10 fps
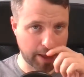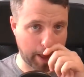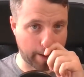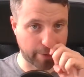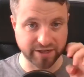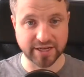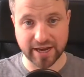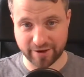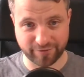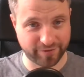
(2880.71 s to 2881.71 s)
Um, I
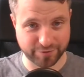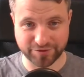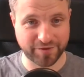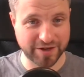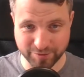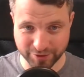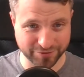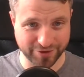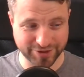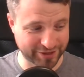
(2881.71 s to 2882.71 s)
didn't have it was Facebook and
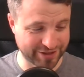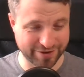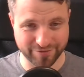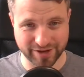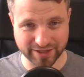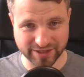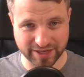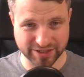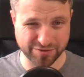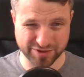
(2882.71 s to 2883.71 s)
all those things didn't really
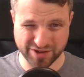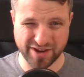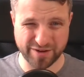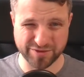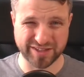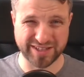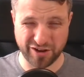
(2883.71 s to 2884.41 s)
exist, so it was quite it was a